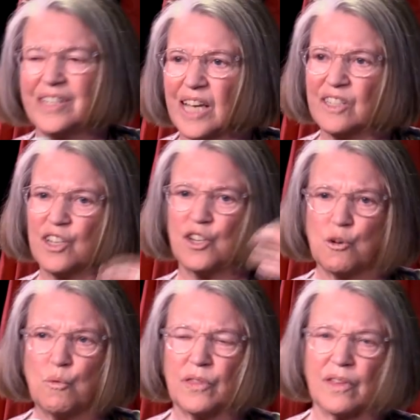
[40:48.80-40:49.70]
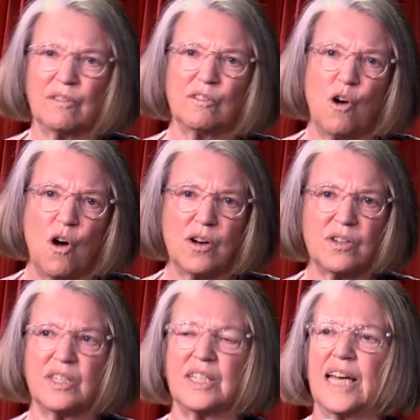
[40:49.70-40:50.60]
this has to do with the
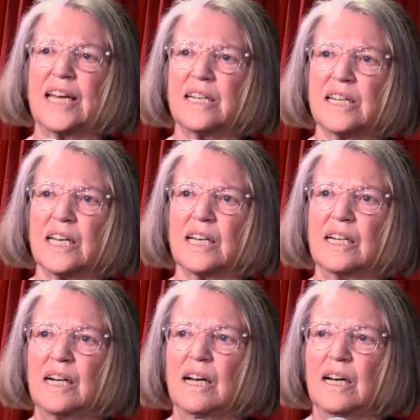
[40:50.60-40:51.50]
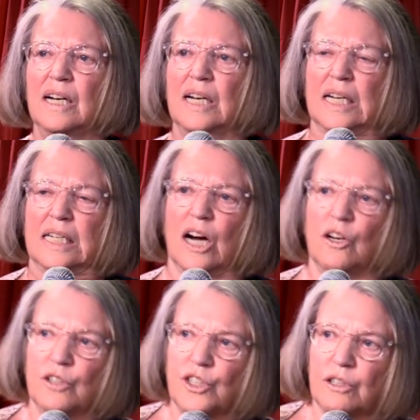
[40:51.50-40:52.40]
long-standing
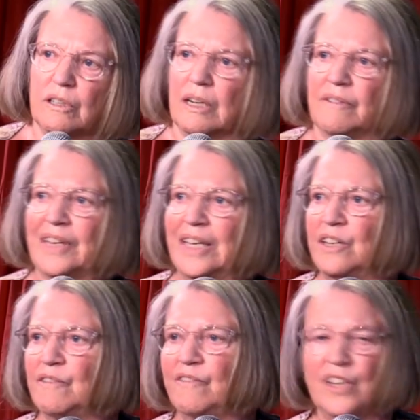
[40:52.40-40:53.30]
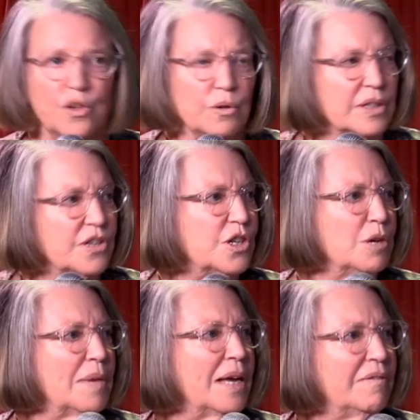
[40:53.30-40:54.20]
culture of
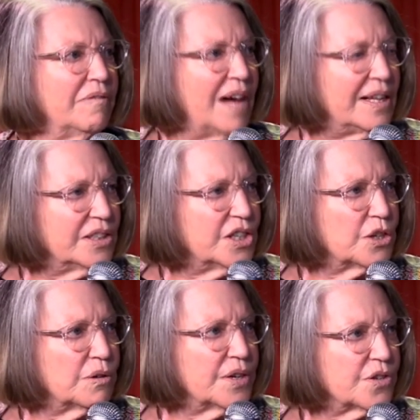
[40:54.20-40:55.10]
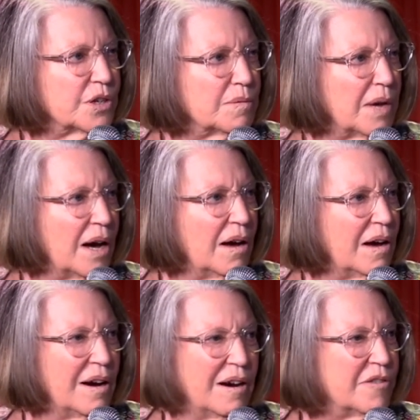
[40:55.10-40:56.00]
individualism and voluntarism
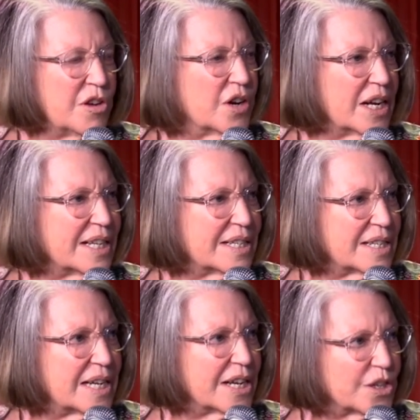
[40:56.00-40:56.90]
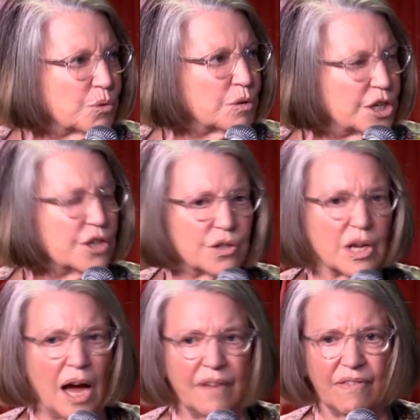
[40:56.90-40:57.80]
of the United States, which
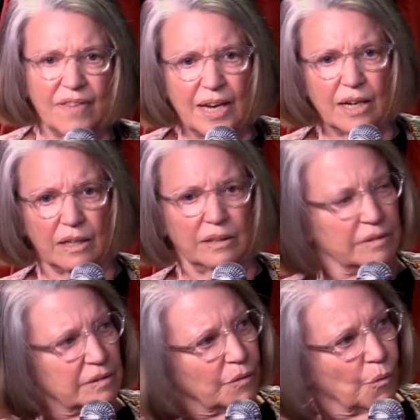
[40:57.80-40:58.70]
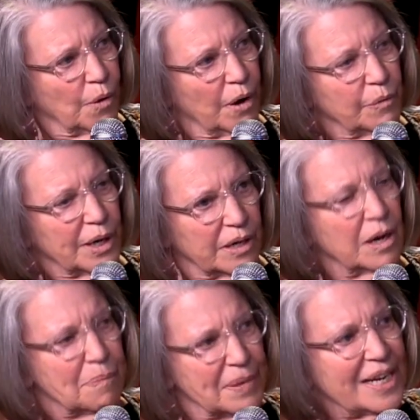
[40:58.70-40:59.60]
is, I think, we're
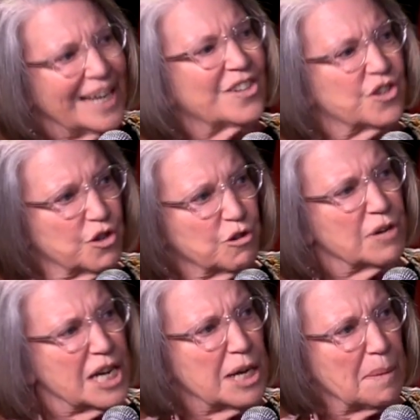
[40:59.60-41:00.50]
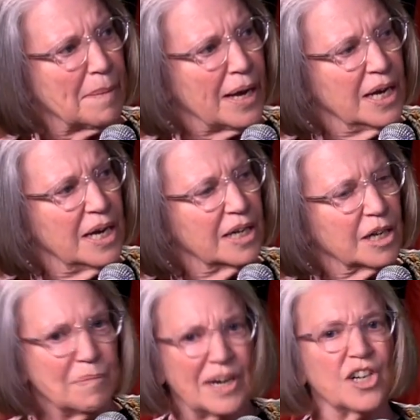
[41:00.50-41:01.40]
a bit extreme
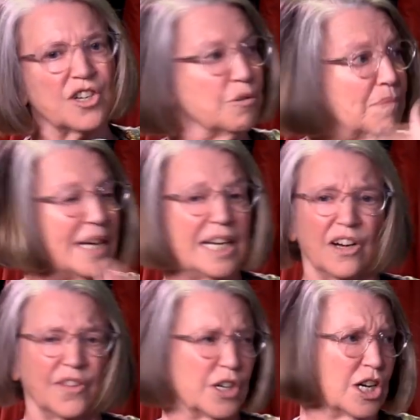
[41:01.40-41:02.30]
compared to many other